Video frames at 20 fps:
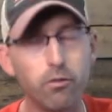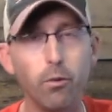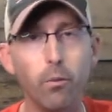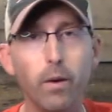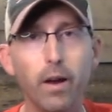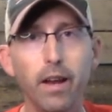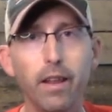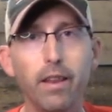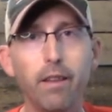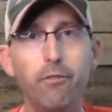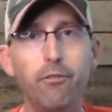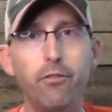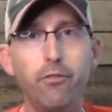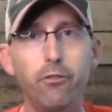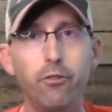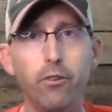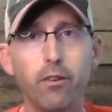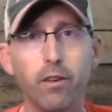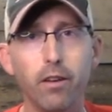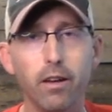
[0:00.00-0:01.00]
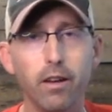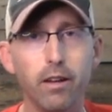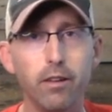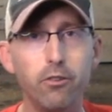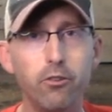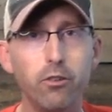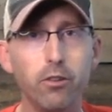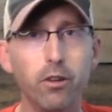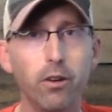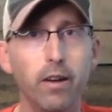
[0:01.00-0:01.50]
a way to, uh,
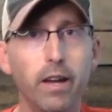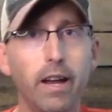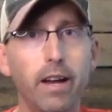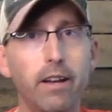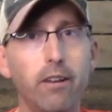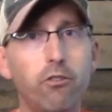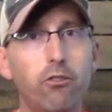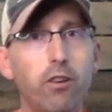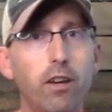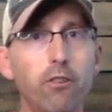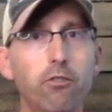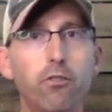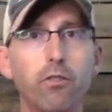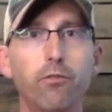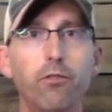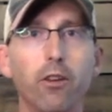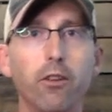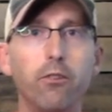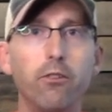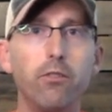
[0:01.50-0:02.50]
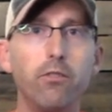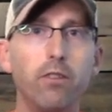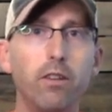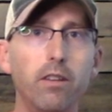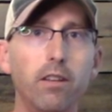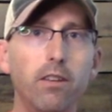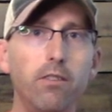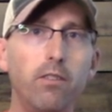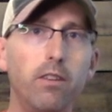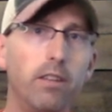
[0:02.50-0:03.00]
to go ahead and change the filters in
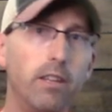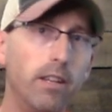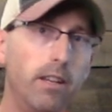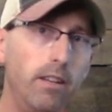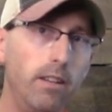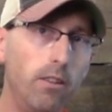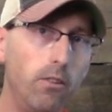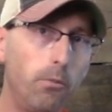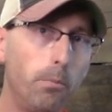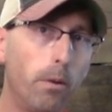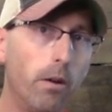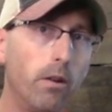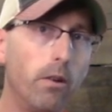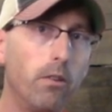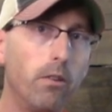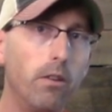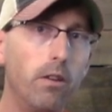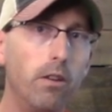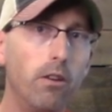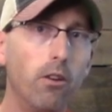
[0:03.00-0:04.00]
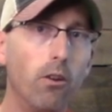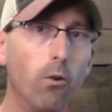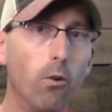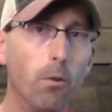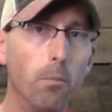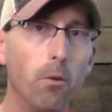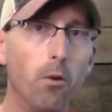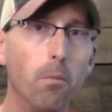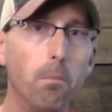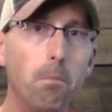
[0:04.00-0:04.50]
this, and that is part of the
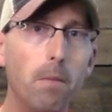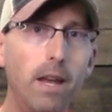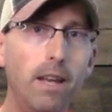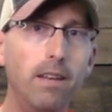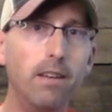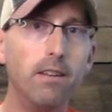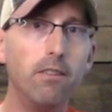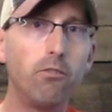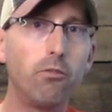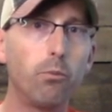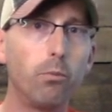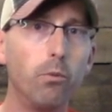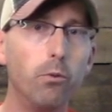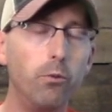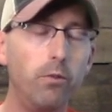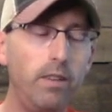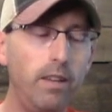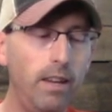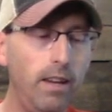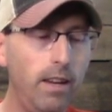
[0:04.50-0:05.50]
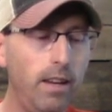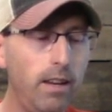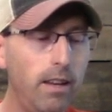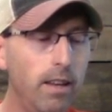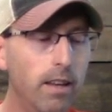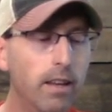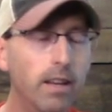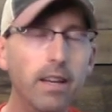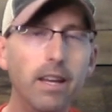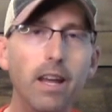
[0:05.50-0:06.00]
normal maintenance routine,
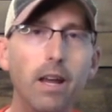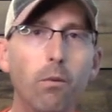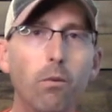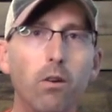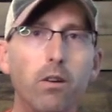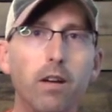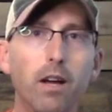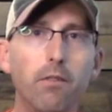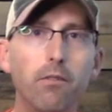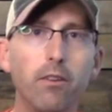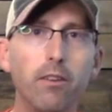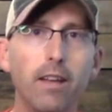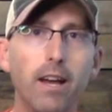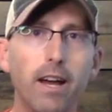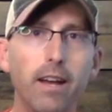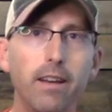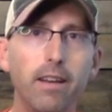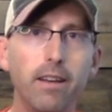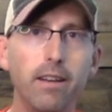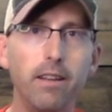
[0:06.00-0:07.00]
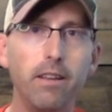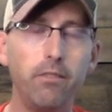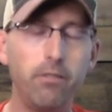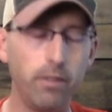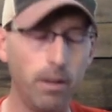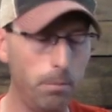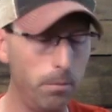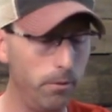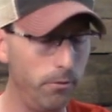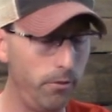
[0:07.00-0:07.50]
and we'll cover that in a
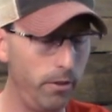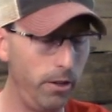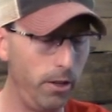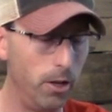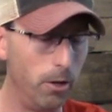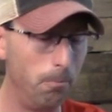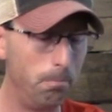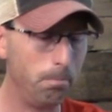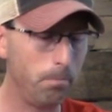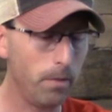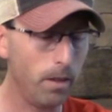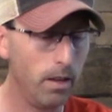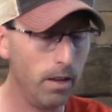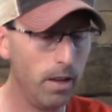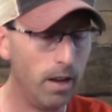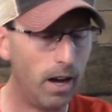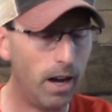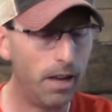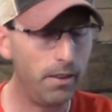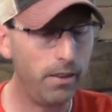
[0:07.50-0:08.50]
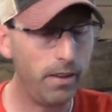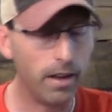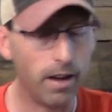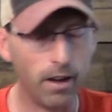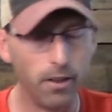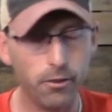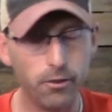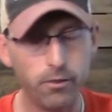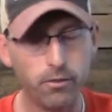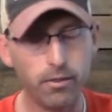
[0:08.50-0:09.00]
separate video. On the
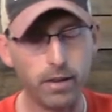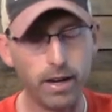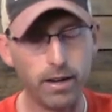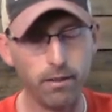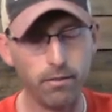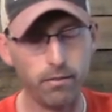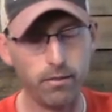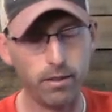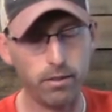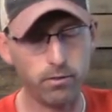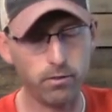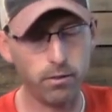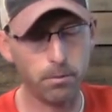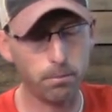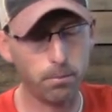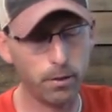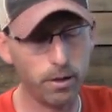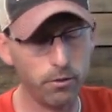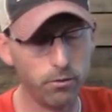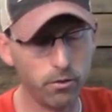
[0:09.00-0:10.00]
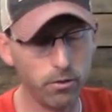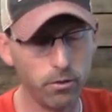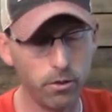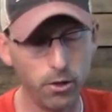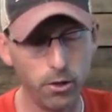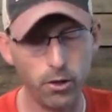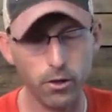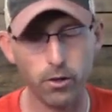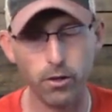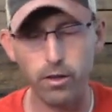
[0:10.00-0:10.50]
other side of this compressor though,
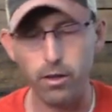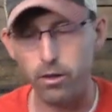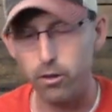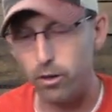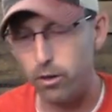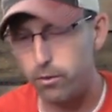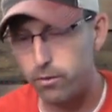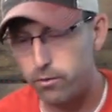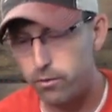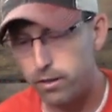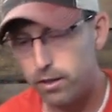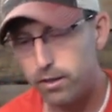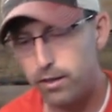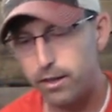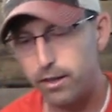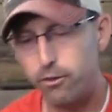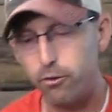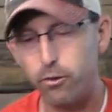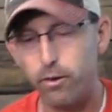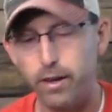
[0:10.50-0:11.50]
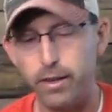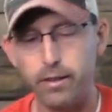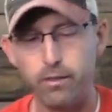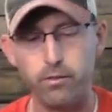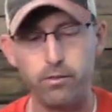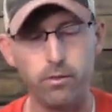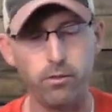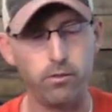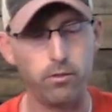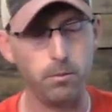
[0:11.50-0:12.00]
you're gonna notice the electronic
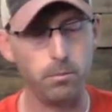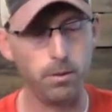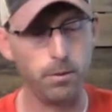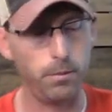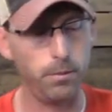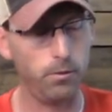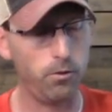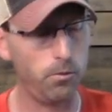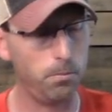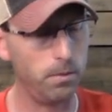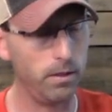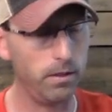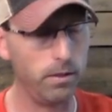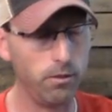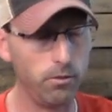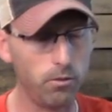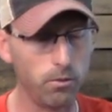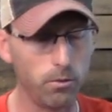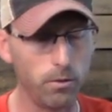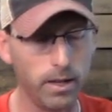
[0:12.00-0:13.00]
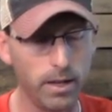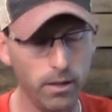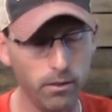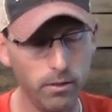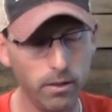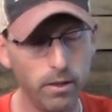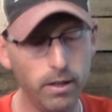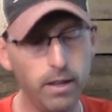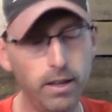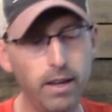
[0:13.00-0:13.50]
system. Let me spin this
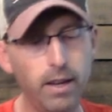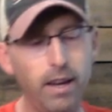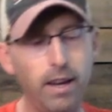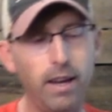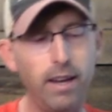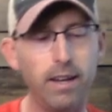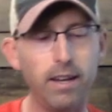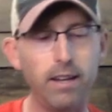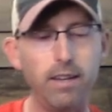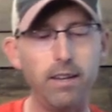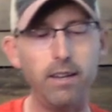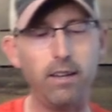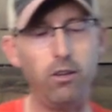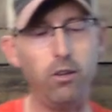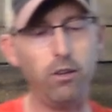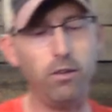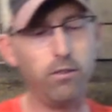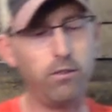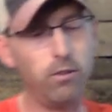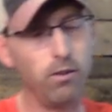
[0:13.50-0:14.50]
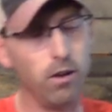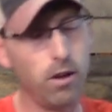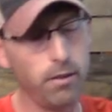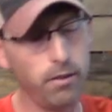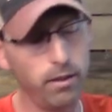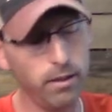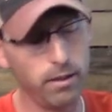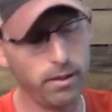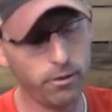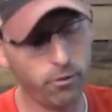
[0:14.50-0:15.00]
around. And you can see all
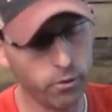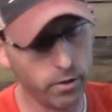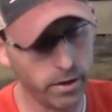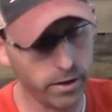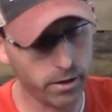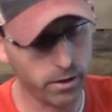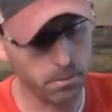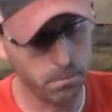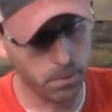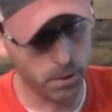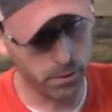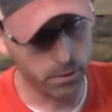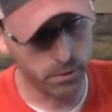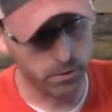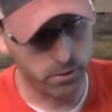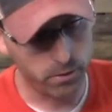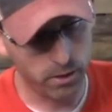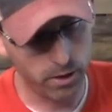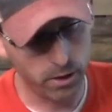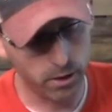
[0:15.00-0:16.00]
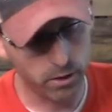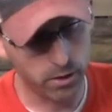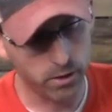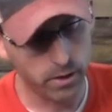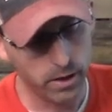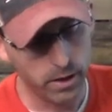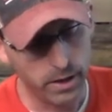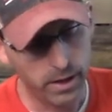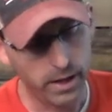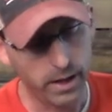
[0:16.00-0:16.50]
the electronic components here.
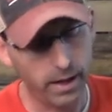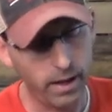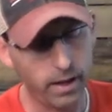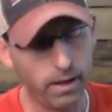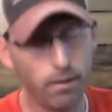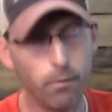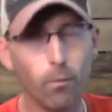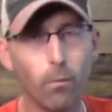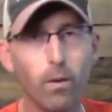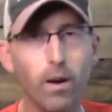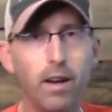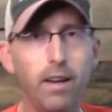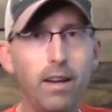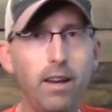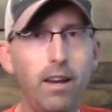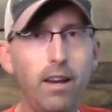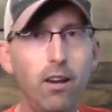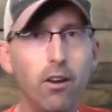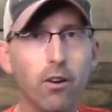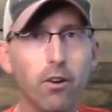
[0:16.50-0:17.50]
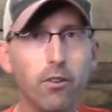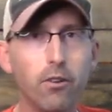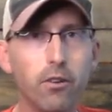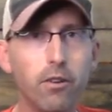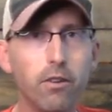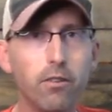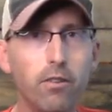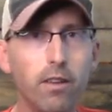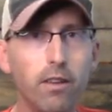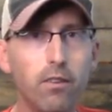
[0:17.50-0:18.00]
Right here, there
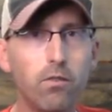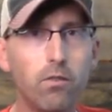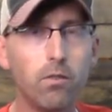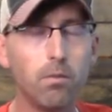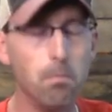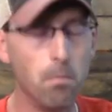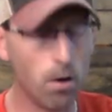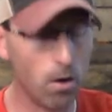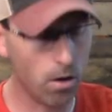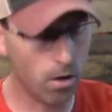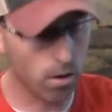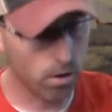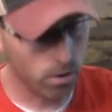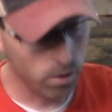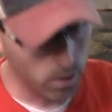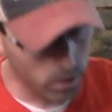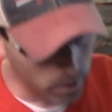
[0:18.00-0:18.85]
is a small